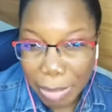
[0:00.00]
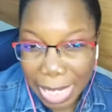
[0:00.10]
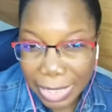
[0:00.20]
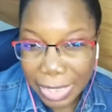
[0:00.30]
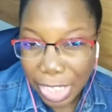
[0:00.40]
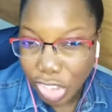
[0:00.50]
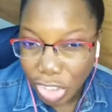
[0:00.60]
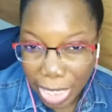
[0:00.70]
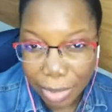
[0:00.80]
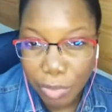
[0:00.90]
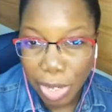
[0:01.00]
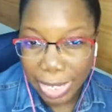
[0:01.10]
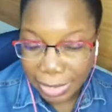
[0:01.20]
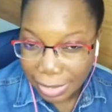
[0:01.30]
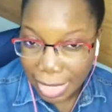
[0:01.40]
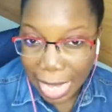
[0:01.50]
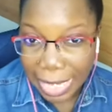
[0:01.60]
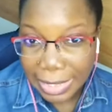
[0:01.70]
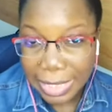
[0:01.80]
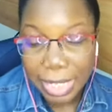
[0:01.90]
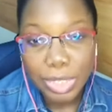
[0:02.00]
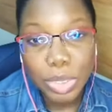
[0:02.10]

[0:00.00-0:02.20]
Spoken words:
minutes each day for exercise.